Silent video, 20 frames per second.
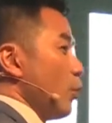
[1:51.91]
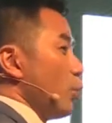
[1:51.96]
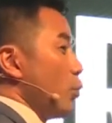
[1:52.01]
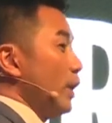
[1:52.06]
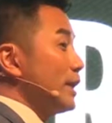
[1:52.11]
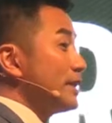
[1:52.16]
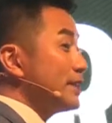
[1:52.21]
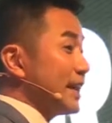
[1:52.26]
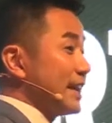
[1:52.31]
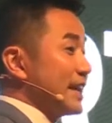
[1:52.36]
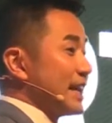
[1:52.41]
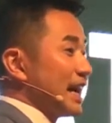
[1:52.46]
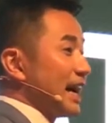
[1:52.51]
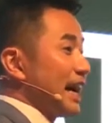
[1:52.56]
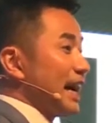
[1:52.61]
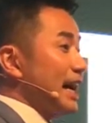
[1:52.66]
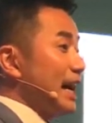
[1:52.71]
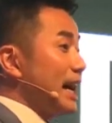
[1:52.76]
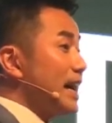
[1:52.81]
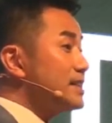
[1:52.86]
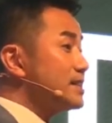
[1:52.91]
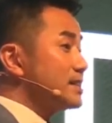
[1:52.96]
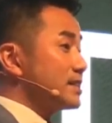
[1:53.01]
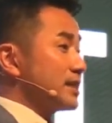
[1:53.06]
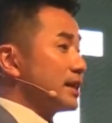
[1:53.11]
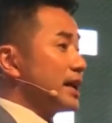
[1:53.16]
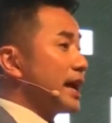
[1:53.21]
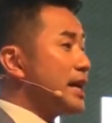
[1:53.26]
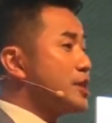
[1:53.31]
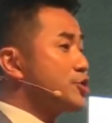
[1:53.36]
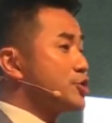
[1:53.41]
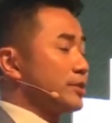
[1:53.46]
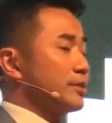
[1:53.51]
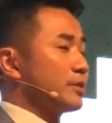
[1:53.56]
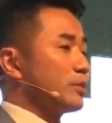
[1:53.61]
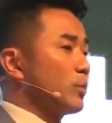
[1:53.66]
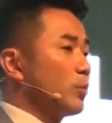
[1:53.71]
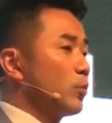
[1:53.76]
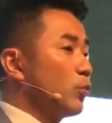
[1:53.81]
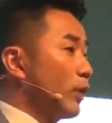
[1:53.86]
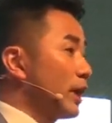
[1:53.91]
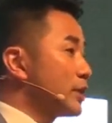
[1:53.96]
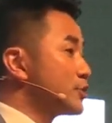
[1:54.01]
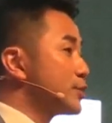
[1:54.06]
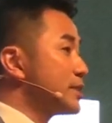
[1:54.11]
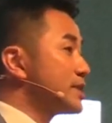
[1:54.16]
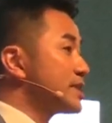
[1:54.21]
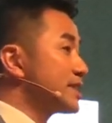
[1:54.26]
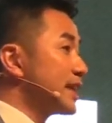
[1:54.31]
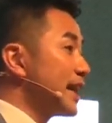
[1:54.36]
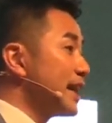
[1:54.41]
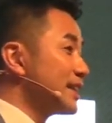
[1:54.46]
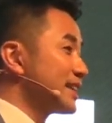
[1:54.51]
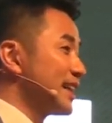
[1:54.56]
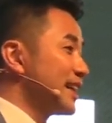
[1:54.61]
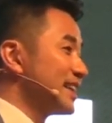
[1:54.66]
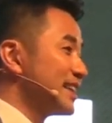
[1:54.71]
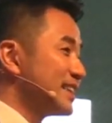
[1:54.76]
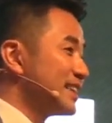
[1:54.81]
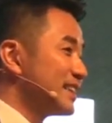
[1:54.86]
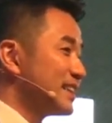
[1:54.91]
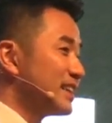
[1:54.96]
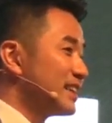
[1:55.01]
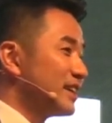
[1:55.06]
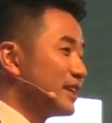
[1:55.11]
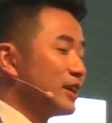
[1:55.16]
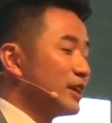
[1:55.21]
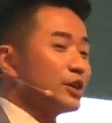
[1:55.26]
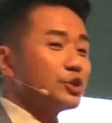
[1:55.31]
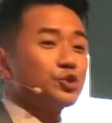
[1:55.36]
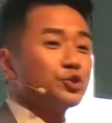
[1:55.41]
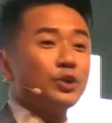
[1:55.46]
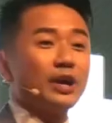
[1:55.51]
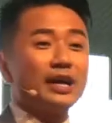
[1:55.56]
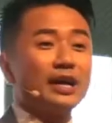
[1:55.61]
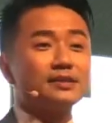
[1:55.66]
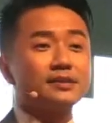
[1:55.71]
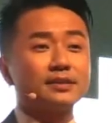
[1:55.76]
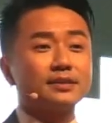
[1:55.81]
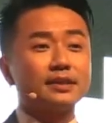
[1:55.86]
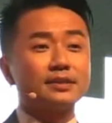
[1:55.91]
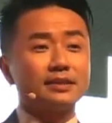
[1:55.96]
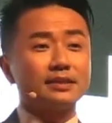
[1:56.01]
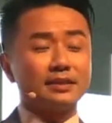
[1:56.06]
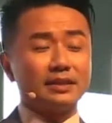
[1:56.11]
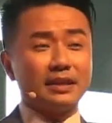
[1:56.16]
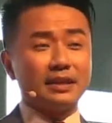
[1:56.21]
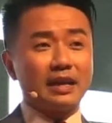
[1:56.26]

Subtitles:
One day, I asked the agent why she stayed. She answered,